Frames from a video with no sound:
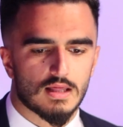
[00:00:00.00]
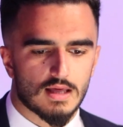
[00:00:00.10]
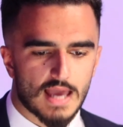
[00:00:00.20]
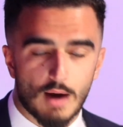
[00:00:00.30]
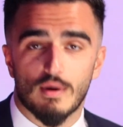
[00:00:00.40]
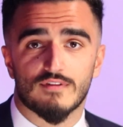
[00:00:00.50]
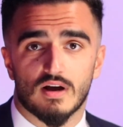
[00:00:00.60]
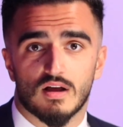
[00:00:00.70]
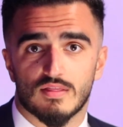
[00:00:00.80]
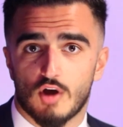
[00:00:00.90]
However,
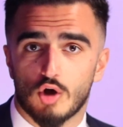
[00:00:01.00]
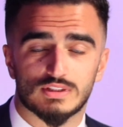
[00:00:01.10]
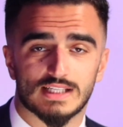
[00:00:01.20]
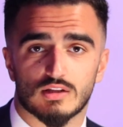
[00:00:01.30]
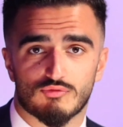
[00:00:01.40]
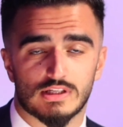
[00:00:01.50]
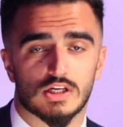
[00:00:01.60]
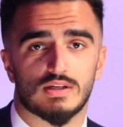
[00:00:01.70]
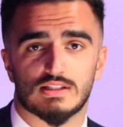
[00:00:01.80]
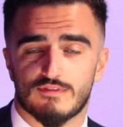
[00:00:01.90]
the wholesale and the
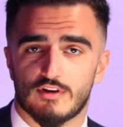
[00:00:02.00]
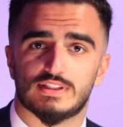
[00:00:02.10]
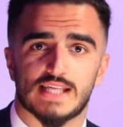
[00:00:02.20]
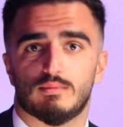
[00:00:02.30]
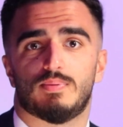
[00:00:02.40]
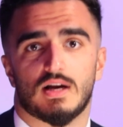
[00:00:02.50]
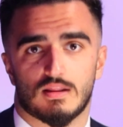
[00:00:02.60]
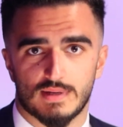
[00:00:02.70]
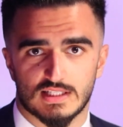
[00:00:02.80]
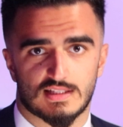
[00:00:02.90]
retail is a very stable part of the
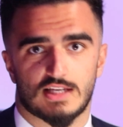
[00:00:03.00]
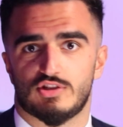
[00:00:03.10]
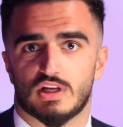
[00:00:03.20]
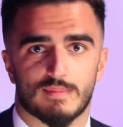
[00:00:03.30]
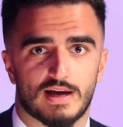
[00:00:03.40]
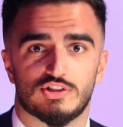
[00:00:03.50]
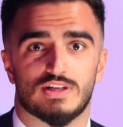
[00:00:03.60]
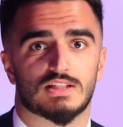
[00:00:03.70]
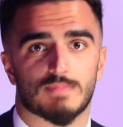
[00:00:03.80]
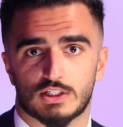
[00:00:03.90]
business. As you can imagine,
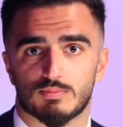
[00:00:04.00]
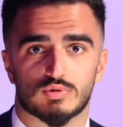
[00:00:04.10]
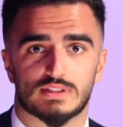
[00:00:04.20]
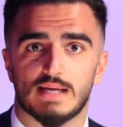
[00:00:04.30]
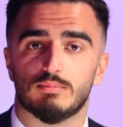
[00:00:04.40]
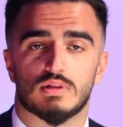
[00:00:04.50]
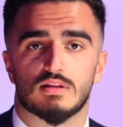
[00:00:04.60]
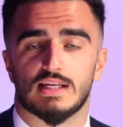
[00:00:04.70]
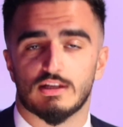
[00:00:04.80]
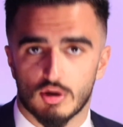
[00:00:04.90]
it's much more stable than
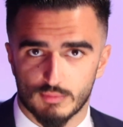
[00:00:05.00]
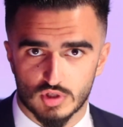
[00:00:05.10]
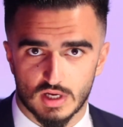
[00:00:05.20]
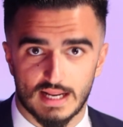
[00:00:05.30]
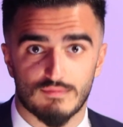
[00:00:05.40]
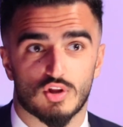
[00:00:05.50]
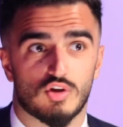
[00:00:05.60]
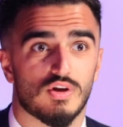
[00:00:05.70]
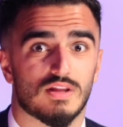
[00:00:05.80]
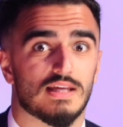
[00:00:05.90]
the e-commerce side, even though
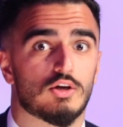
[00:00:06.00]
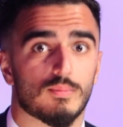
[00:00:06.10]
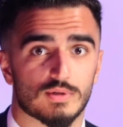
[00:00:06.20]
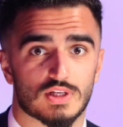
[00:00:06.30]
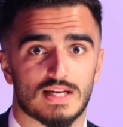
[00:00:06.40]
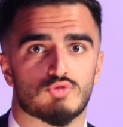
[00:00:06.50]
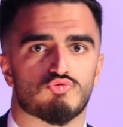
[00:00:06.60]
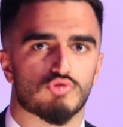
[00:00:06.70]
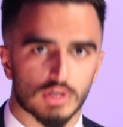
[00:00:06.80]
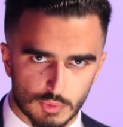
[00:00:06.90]
the e-commerce side is
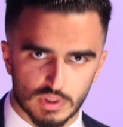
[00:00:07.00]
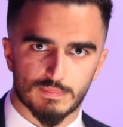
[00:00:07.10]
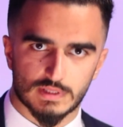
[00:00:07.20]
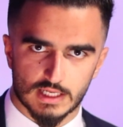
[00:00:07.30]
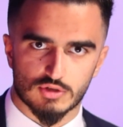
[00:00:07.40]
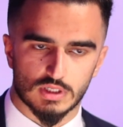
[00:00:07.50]
really where the potential